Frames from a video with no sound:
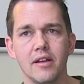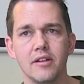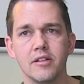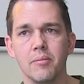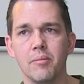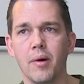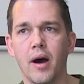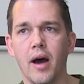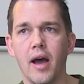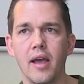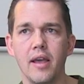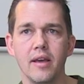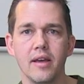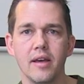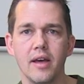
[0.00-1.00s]
to
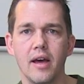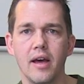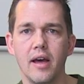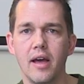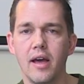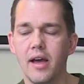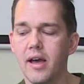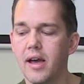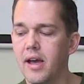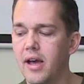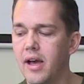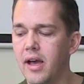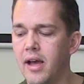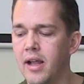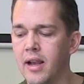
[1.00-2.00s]
buy
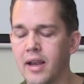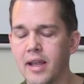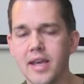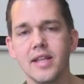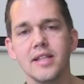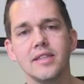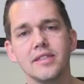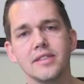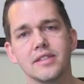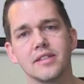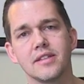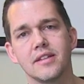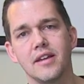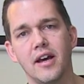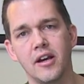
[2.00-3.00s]
a
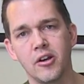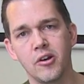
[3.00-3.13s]
lens, a